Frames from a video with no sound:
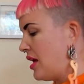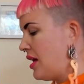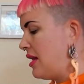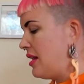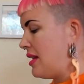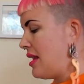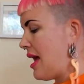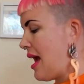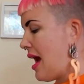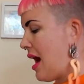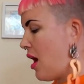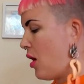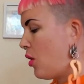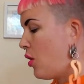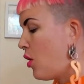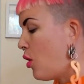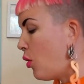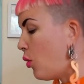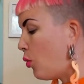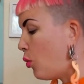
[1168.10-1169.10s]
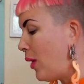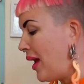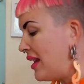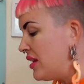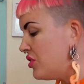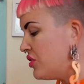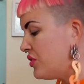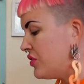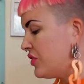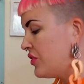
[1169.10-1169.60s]
Now, when
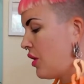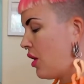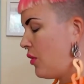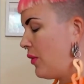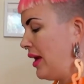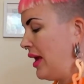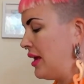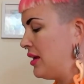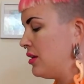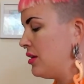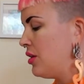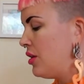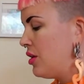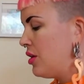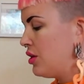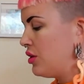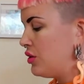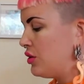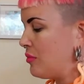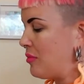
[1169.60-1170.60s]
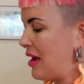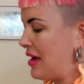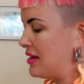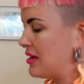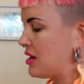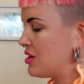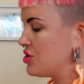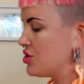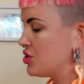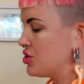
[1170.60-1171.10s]
you're sewing, you're
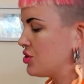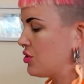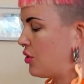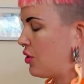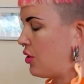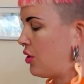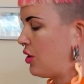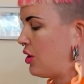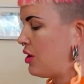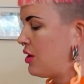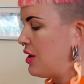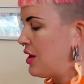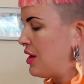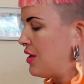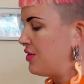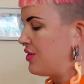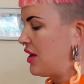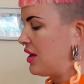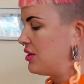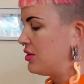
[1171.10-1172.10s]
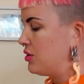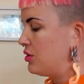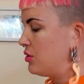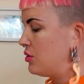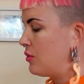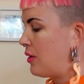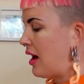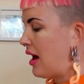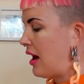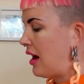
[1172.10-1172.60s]
making sure that
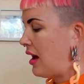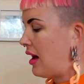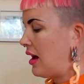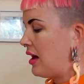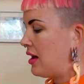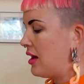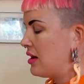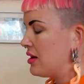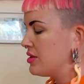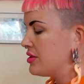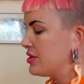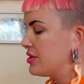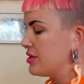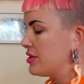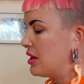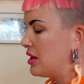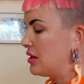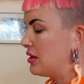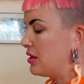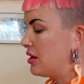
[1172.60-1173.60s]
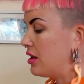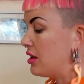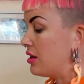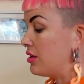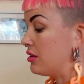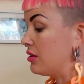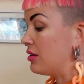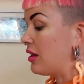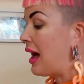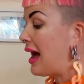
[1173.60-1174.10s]
you are
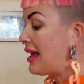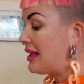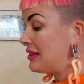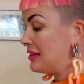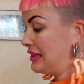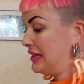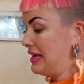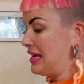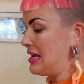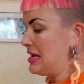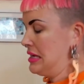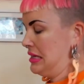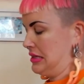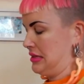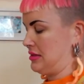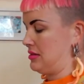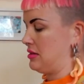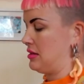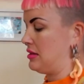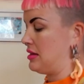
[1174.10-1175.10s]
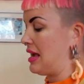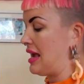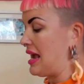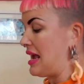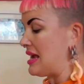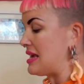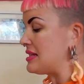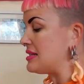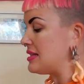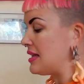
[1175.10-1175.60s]
lightly
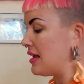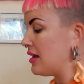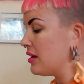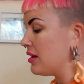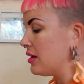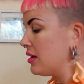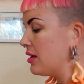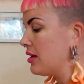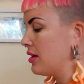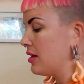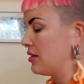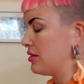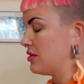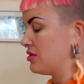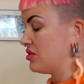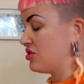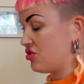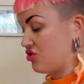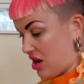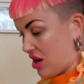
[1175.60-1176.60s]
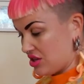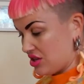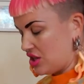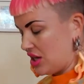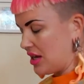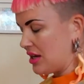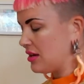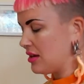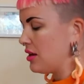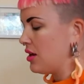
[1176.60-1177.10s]
easing,
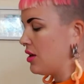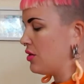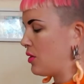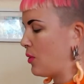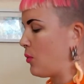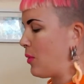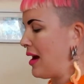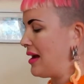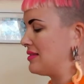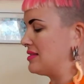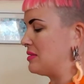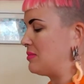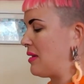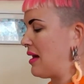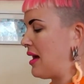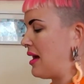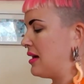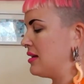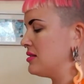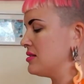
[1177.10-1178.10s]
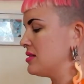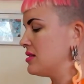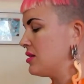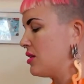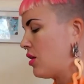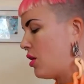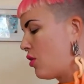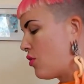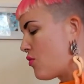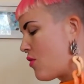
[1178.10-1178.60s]
stretching the waistband
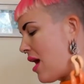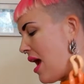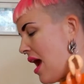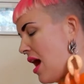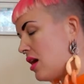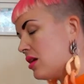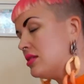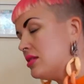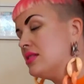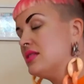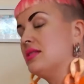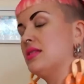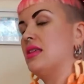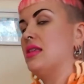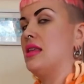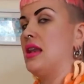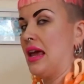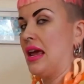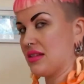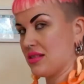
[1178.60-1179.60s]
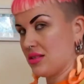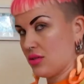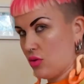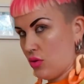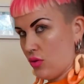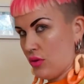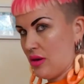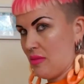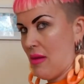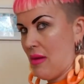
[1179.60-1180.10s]
around to the next
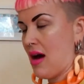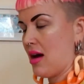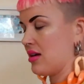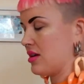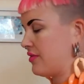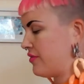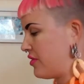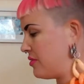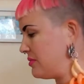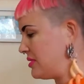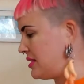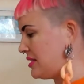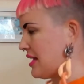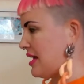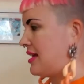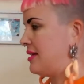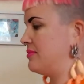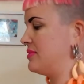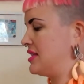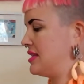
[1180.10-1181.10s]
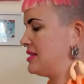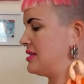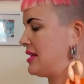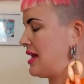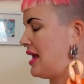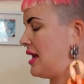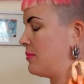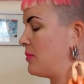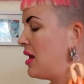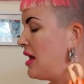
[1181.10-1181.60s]
quarter mark from seam to
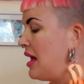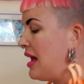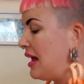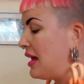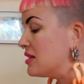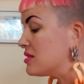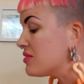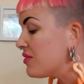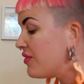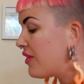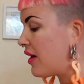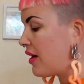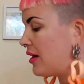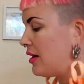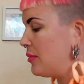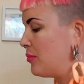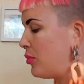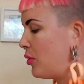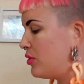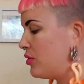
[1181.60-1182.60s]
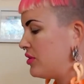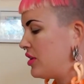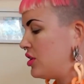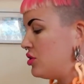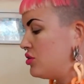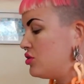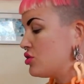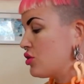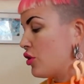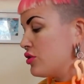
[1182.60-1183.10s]
seam. It's very important that
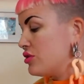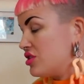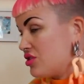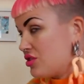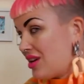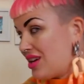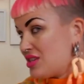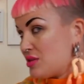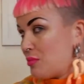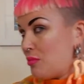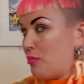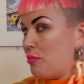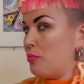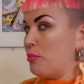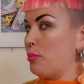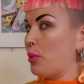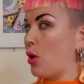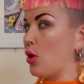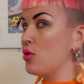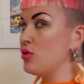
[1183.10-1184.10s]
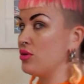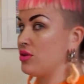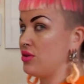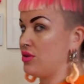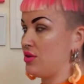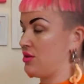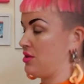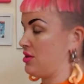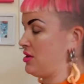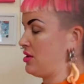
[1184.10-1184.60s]
you don't stretch
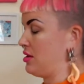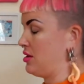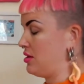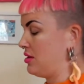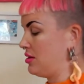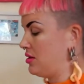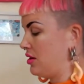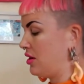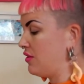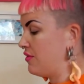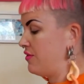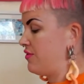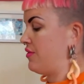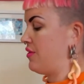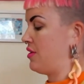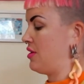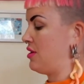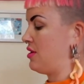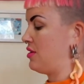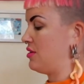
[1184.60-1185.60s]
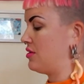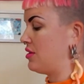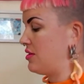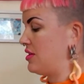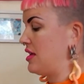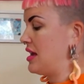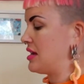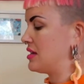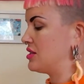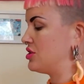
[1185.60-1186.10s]
both of the
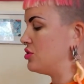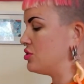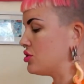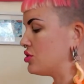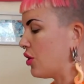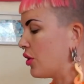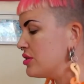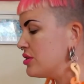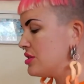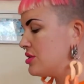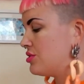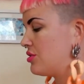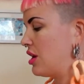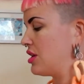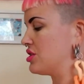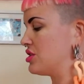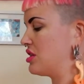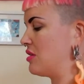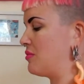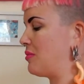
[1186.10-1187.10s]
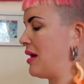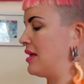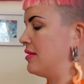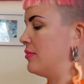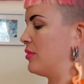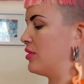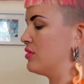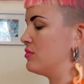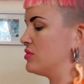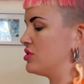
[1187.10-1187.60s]
things. You don't stretch the bather
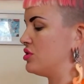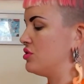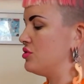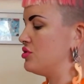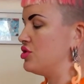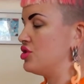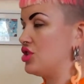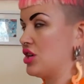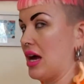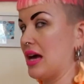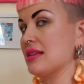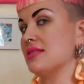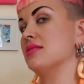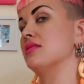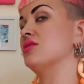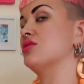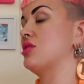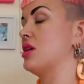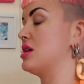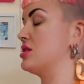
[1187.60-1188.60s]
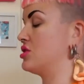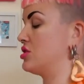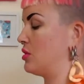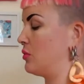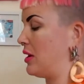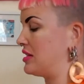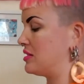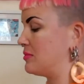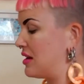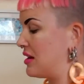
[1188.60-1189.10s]
bottoms, you just stretch the
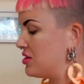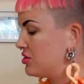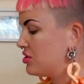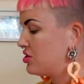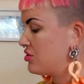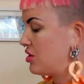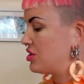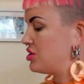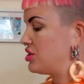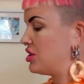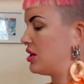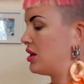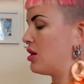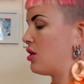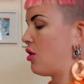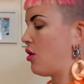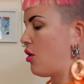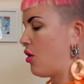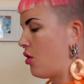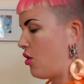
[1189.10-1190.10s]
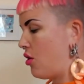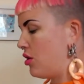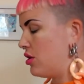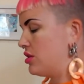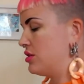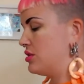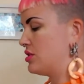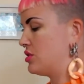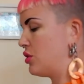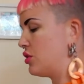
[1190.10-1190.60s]
waistband. You're stretching it on.
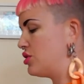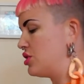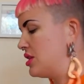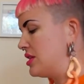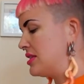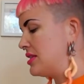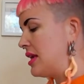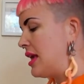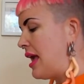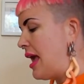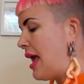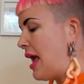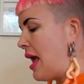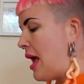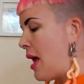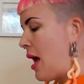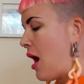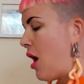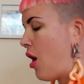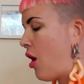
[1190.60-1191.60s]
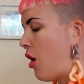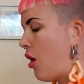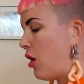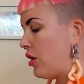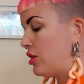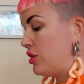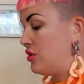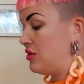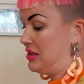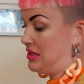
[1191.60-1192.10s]
So just
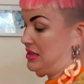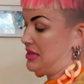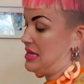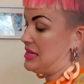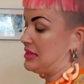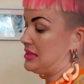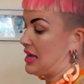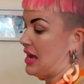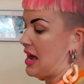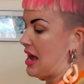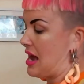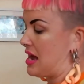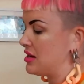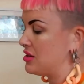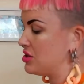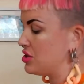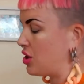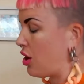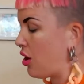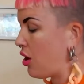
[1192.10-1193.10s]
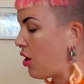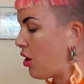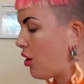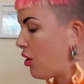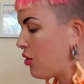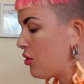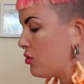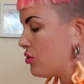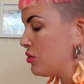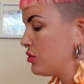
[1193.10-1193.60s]
use this hand to
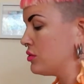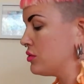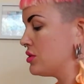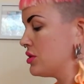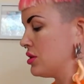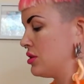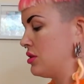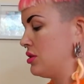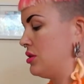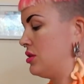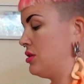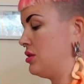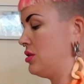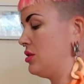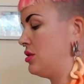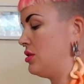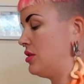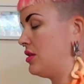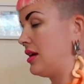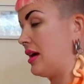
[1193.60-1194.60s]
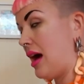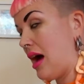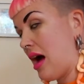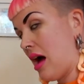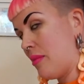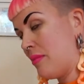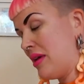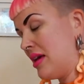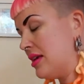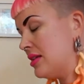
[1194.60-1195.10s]
hold the
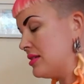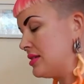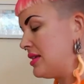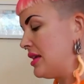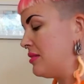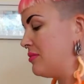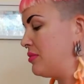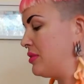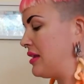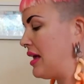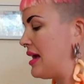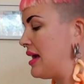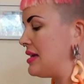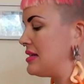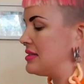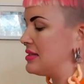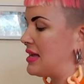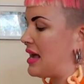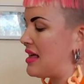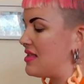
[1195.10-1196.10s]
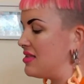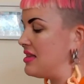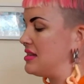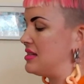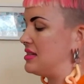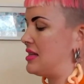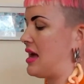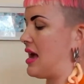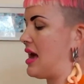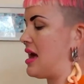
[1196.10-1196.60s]
garment in place and
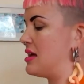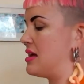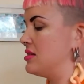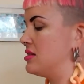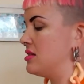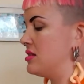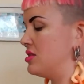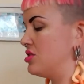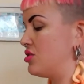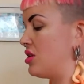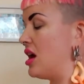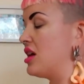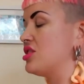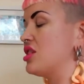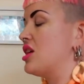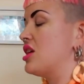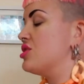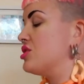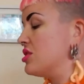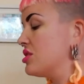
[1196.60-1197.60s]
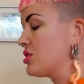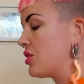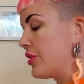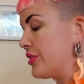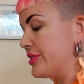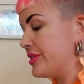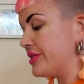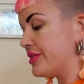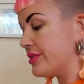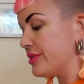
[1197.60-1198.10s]
this hand to stretch, and just go
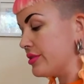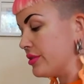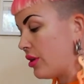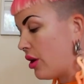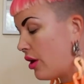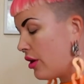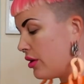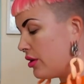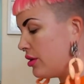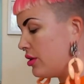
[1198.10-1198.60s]
slow.